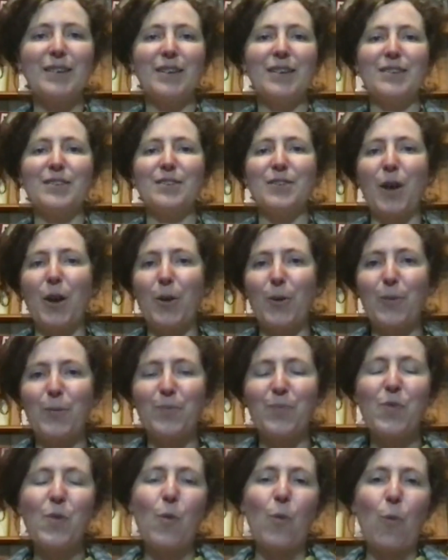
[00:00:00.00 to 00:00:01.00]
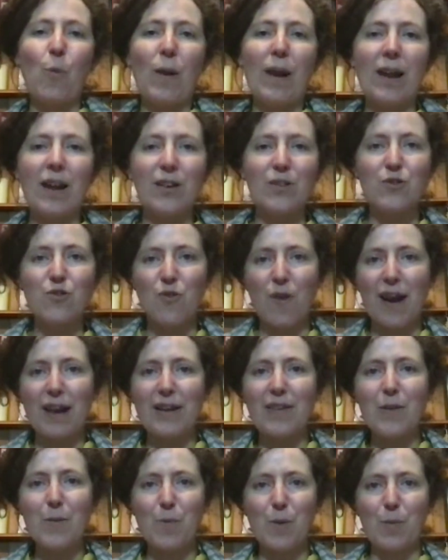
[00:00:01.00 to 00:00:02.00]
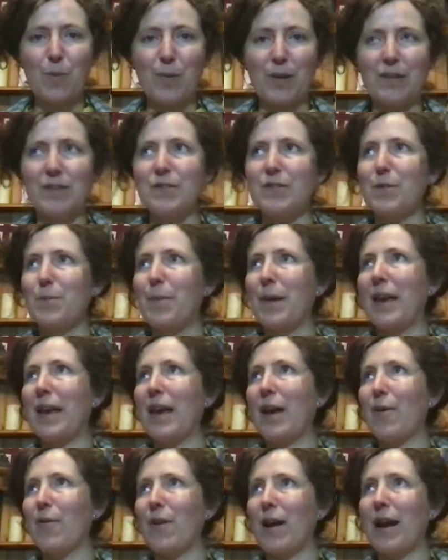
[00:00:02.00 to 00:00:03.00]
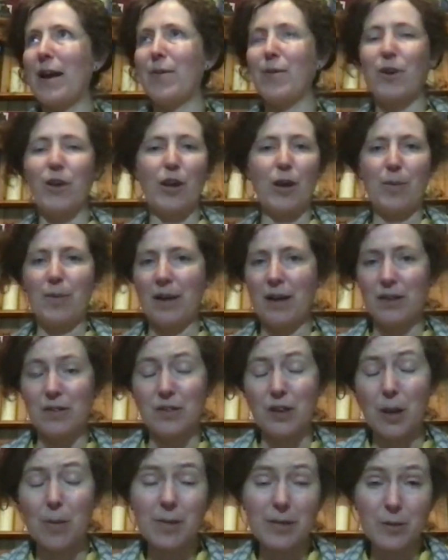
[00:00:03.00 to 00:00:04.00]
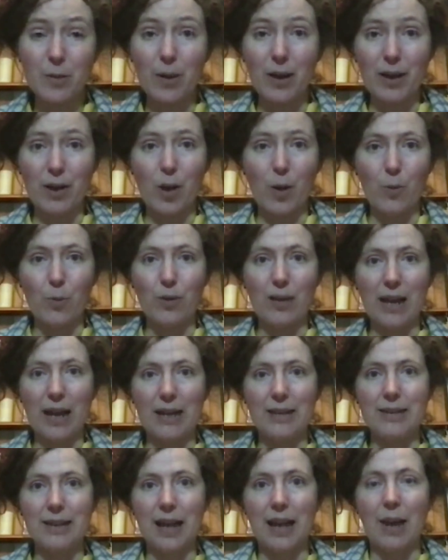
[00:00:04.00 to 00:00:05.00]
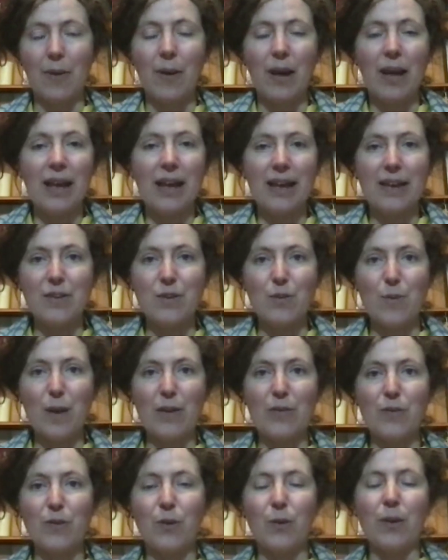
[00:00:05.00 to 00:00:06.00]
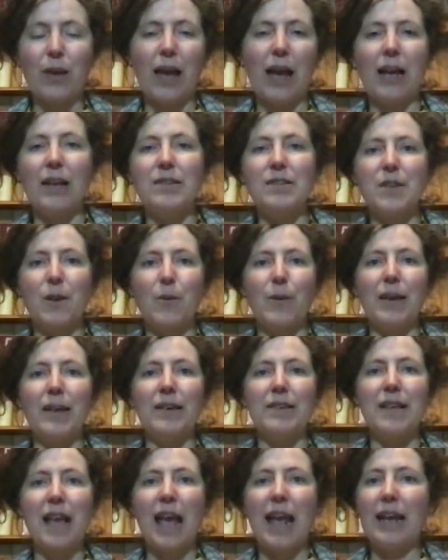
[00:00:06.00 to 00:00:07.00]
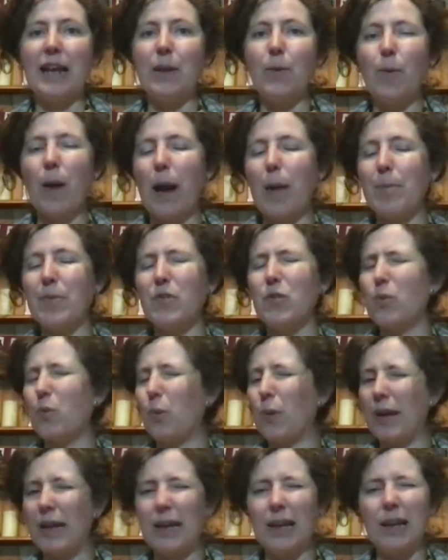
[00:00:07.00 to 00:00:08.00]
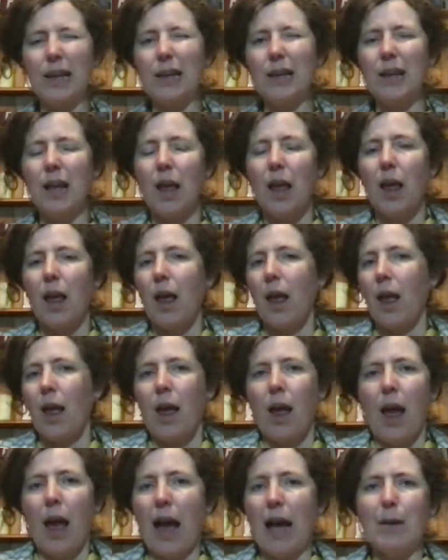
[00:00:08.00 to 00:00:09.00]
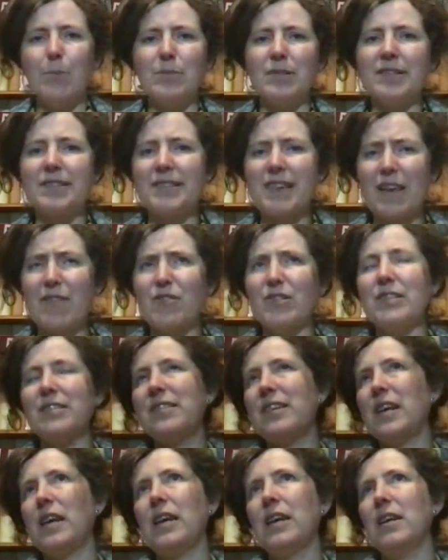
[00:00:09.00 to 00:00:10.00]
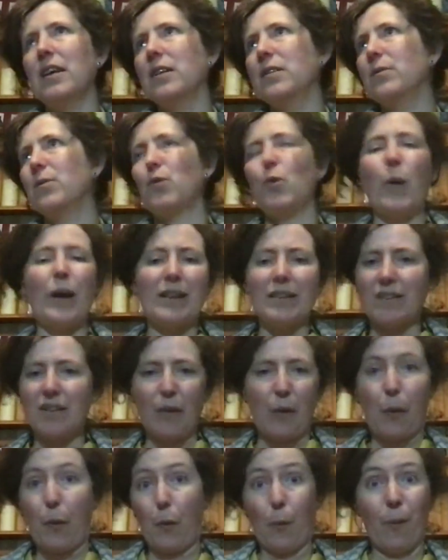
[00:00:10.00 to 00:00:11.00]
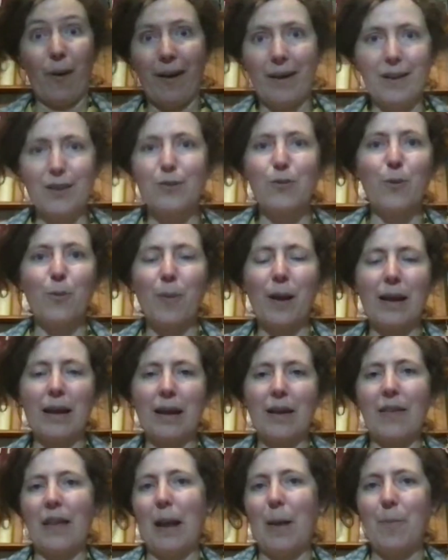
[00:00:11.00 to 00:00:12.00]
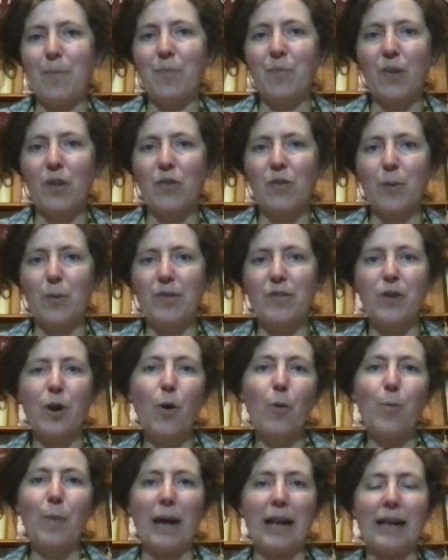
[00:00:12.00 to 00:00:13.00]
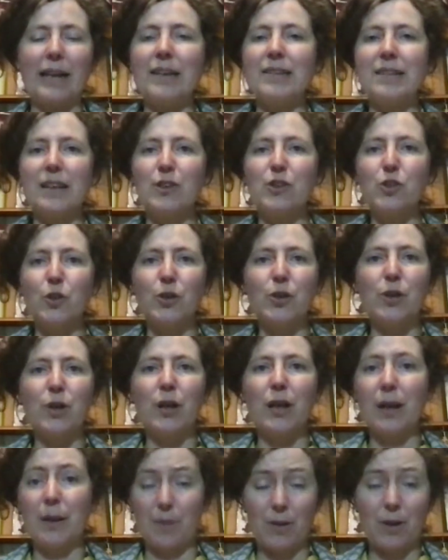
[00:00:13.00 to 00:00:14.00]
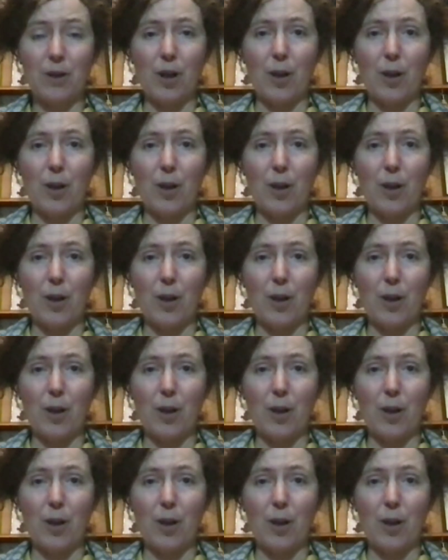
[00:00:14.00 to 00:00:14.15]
So we are training the puppies to be around Kermit because Kermit's quite an old cat now. He's a rescue cat, so he's anywhere between 17 and 23, somewhere like that. So he's an old man. He's enjoyed it, you know,